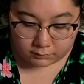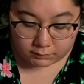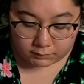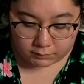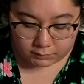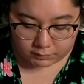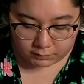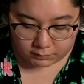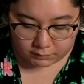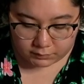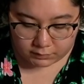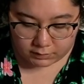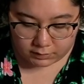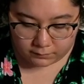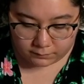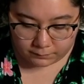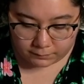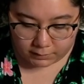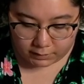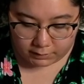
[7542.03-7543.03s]
So Thursday,
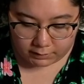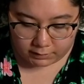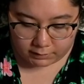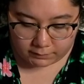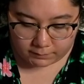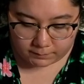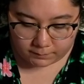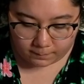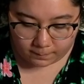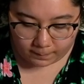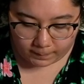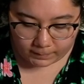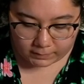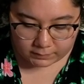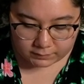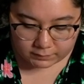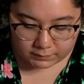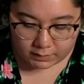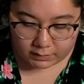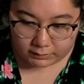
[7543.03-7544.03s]
Friday,
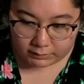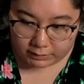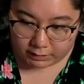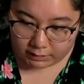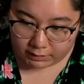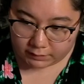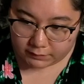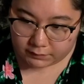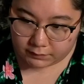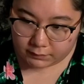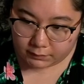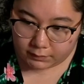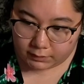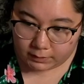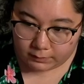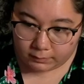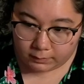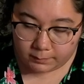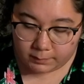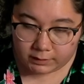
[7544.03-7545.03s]
Saturday and
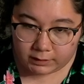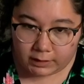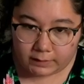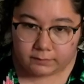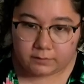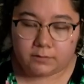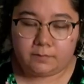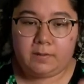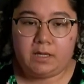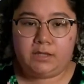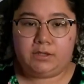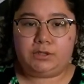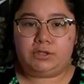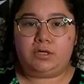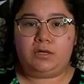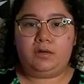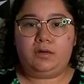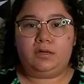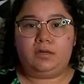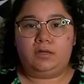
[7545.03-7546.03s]
Sunday I'll be live. So make
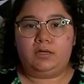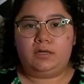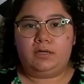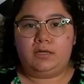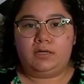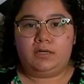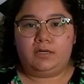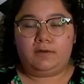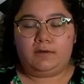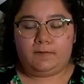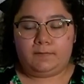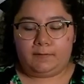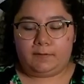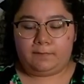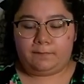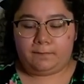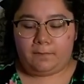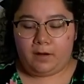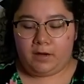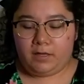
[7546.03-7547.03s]
sure if you're
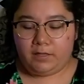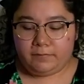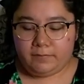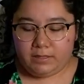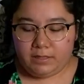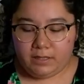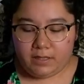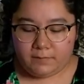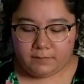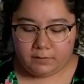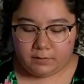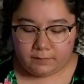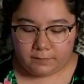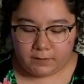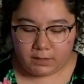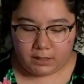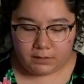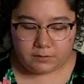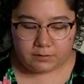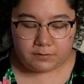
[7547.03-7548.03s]
following, you have
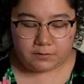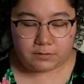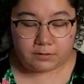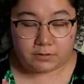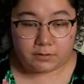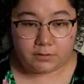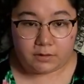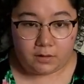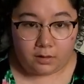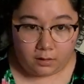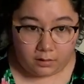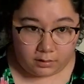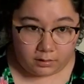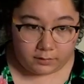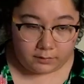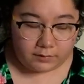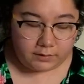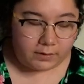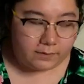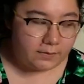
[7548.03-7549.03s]
notifications turned
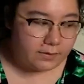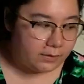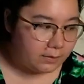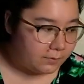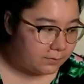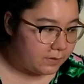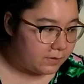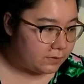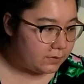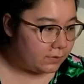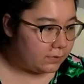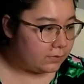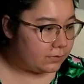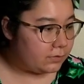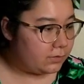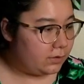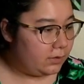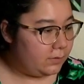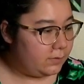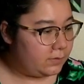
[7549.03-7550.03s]
on. That way you don't miss those
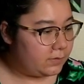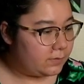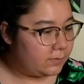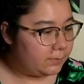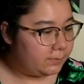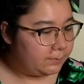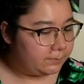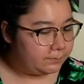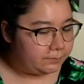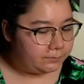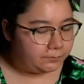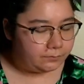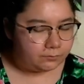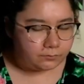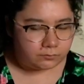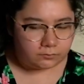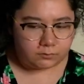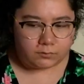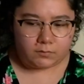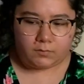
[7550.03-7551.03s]
streams.
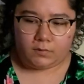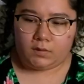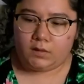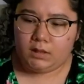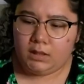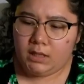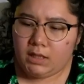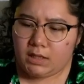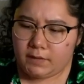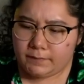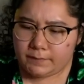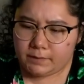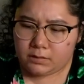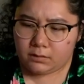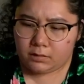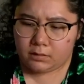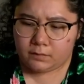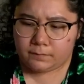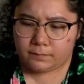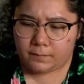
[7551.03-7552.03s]
And if you
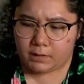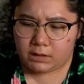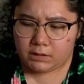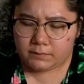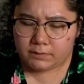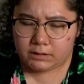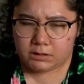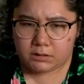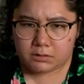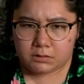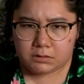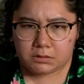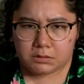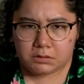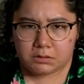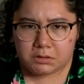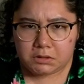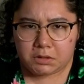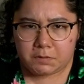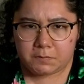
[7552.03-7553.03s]
aren't following,
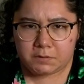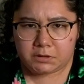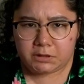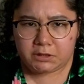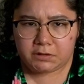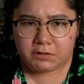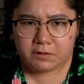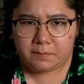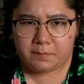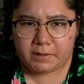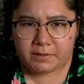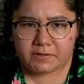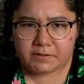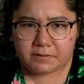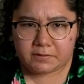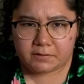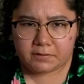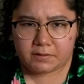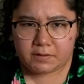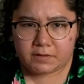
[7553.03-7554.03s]
click the
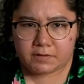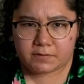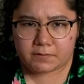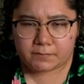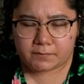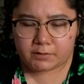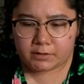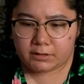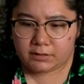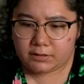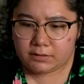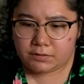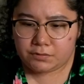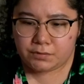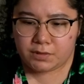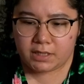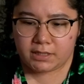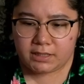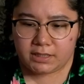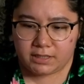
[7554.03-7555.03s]
button. It's free. You
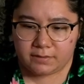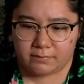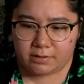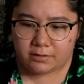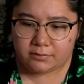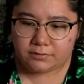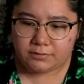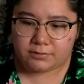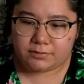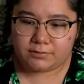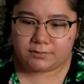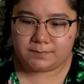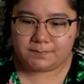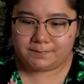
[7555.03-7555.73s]
get emotes.